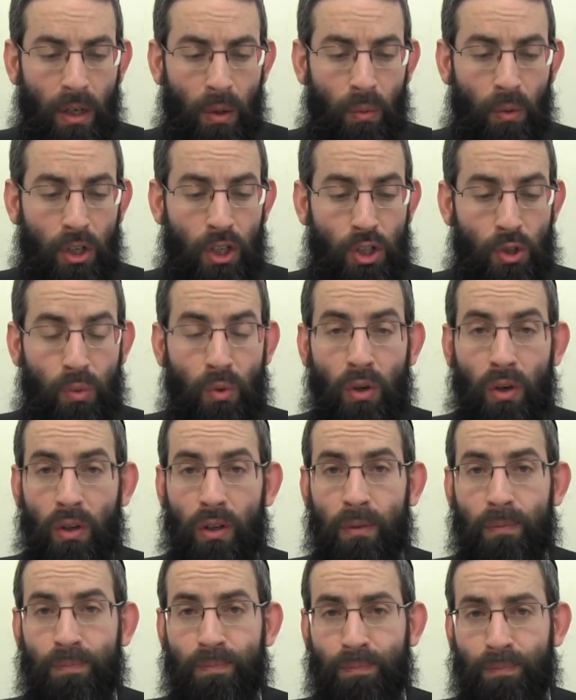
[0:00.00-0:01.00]
which
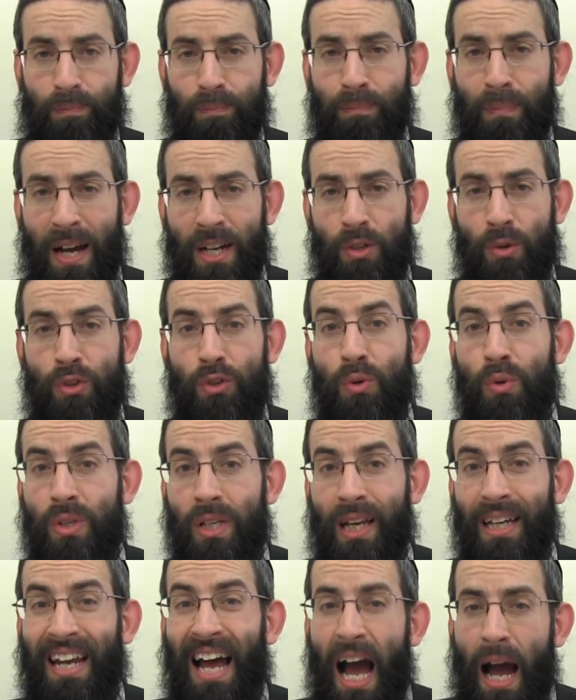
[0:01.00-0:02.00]
were measured
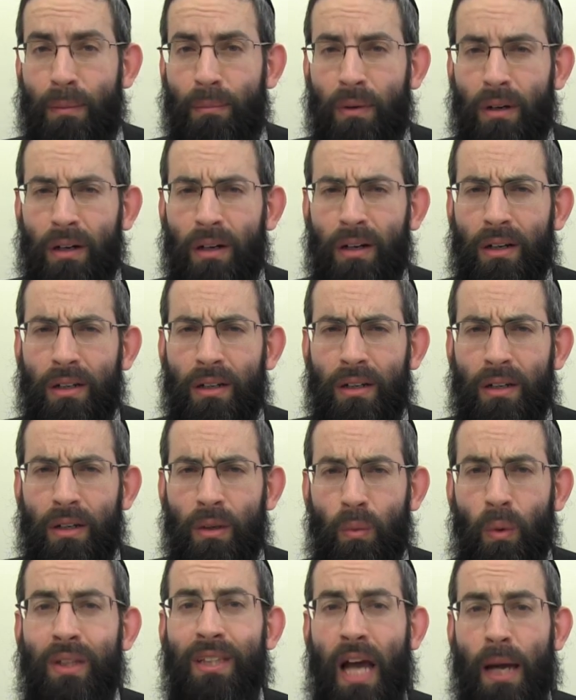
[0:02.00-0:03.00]
using an amma.
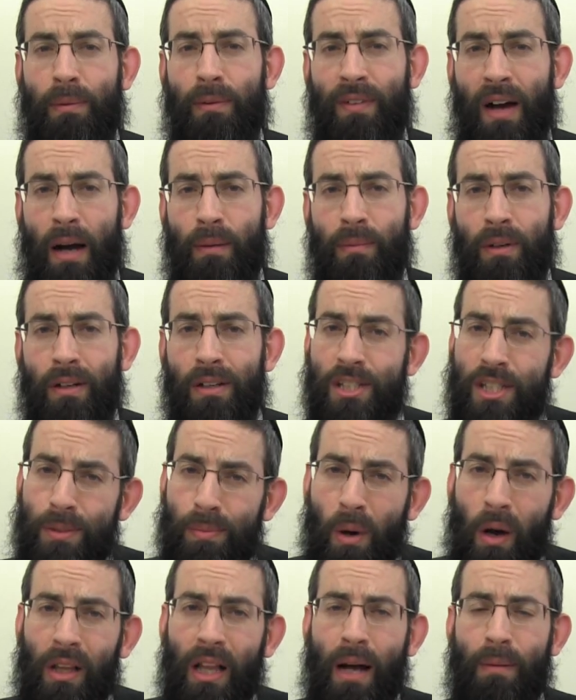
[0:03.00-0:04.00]
What type of amma? A
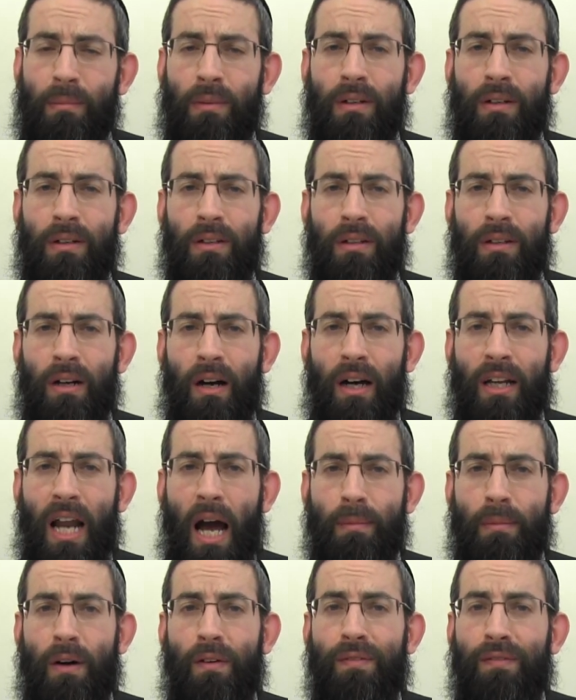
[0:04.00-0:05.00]
small amma. An
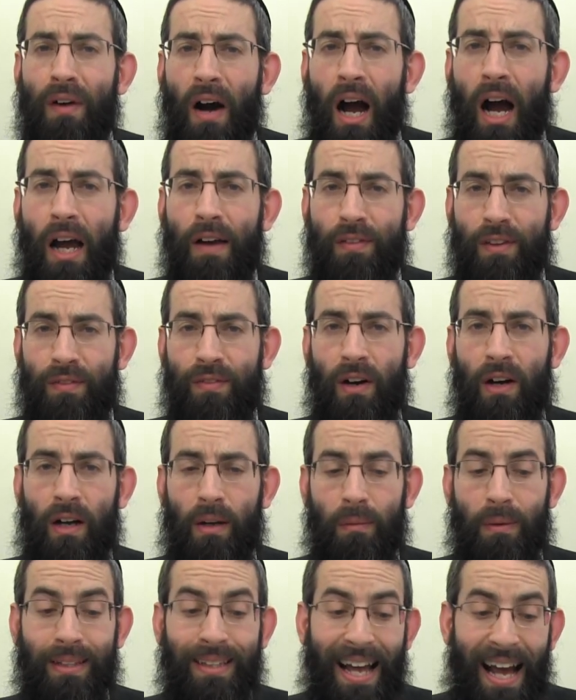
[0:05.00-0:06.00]
amma of 5
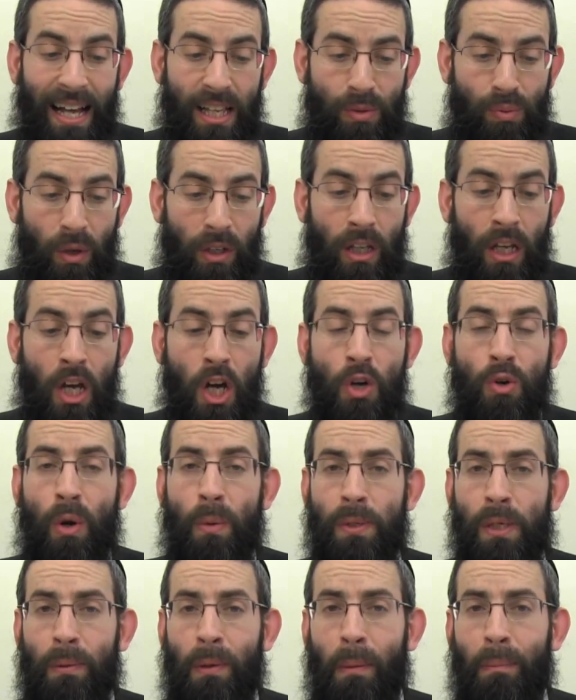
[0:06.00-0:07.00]
tefachim. And that's what
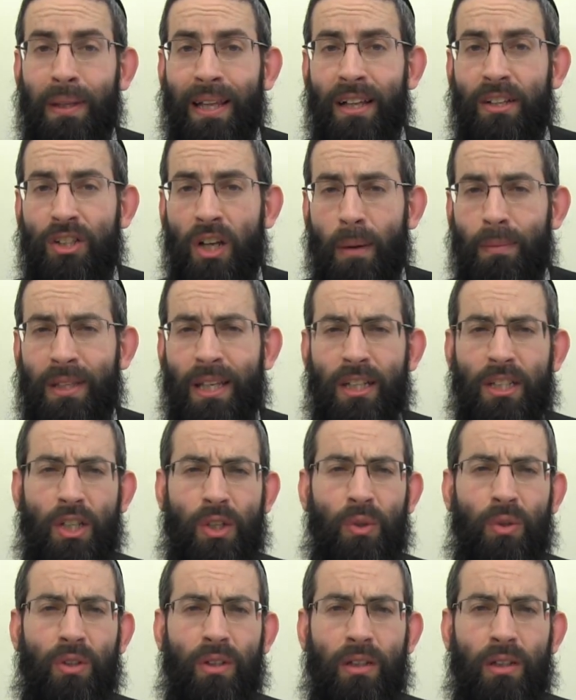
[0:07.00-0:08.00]
Reb Shimon Gamliel is coming to
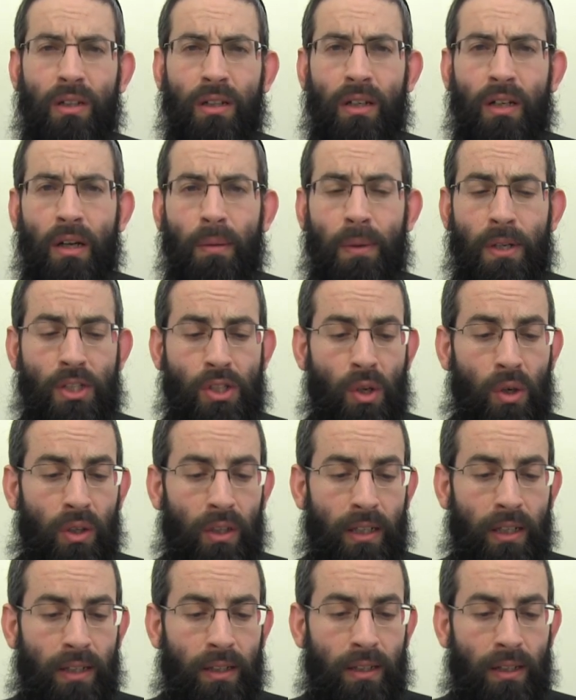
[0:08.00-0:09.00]
exclude. But
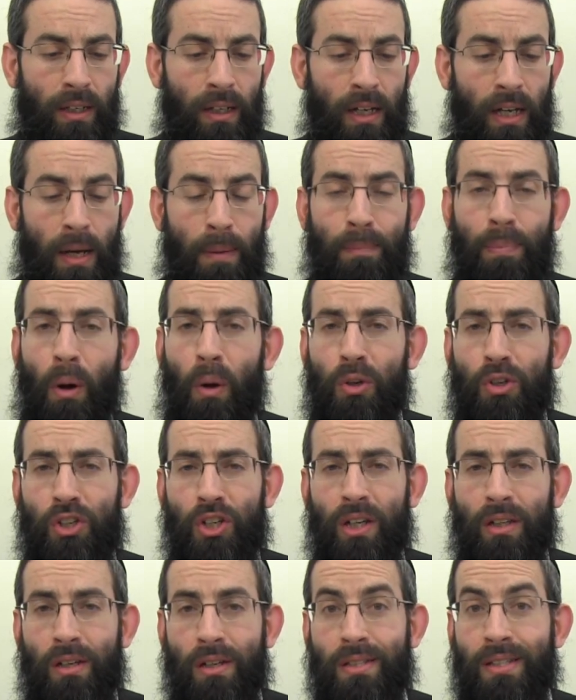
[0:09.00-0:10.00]
certainly, both
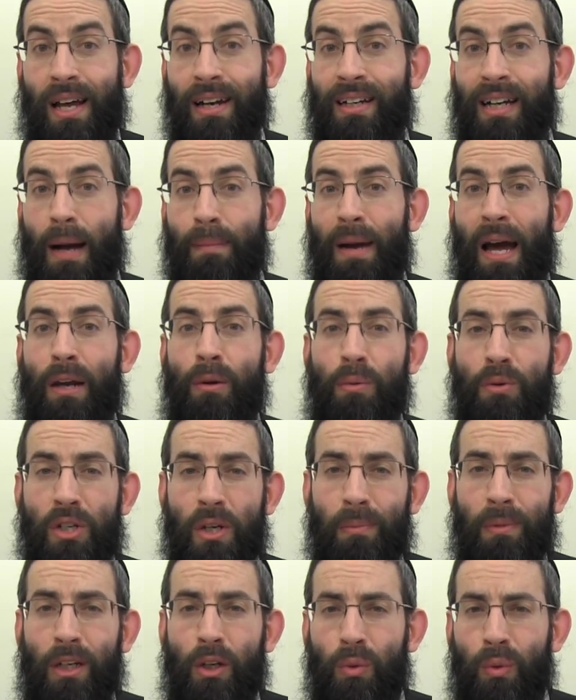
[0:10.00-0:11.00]
Shittas, Tanakama and Reb
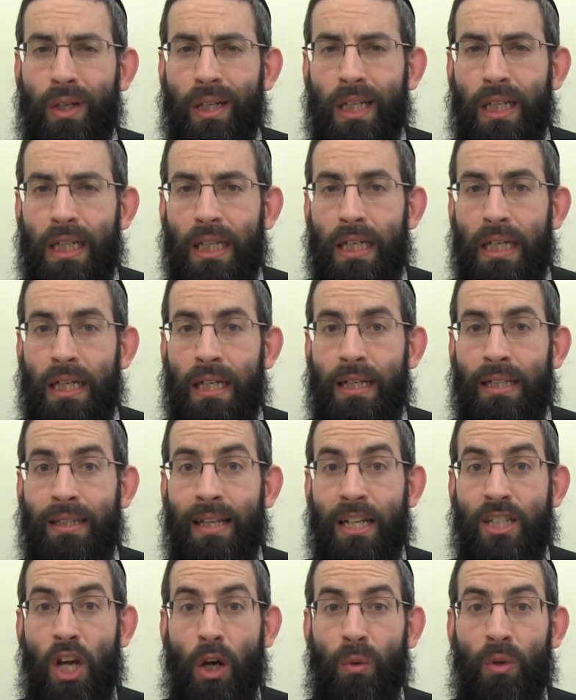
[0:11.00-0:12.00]
Shimon, agree
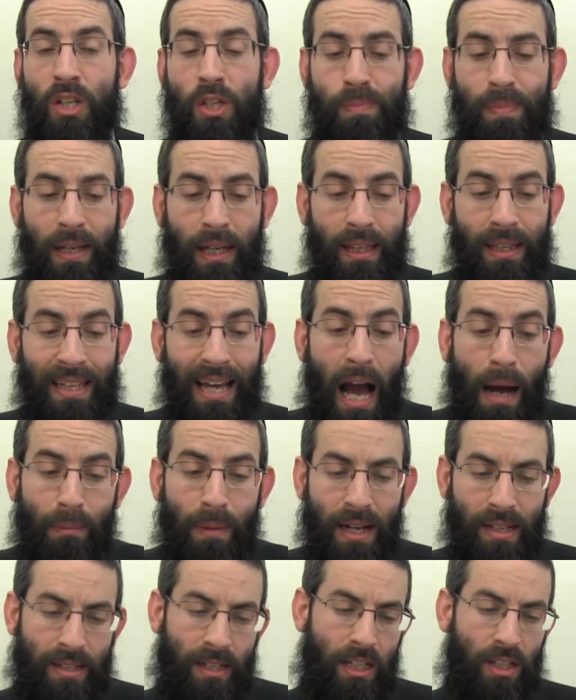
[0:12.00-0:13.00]
that generally speaking, the
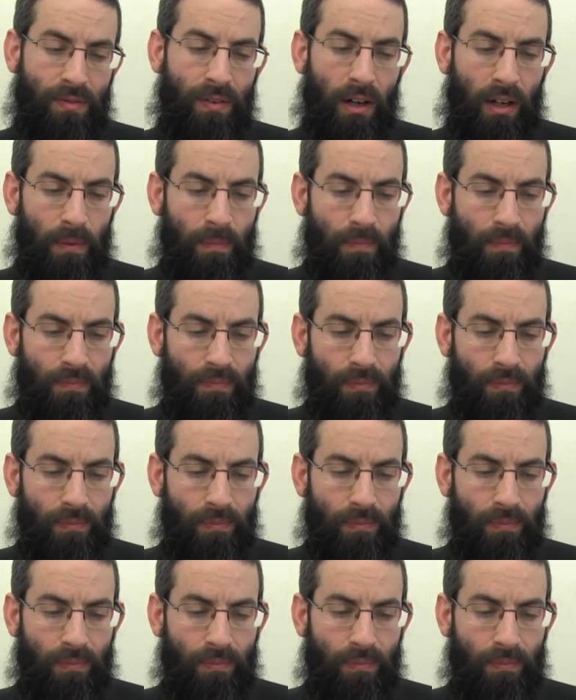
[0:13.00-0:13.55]
amma has 6 tefachim.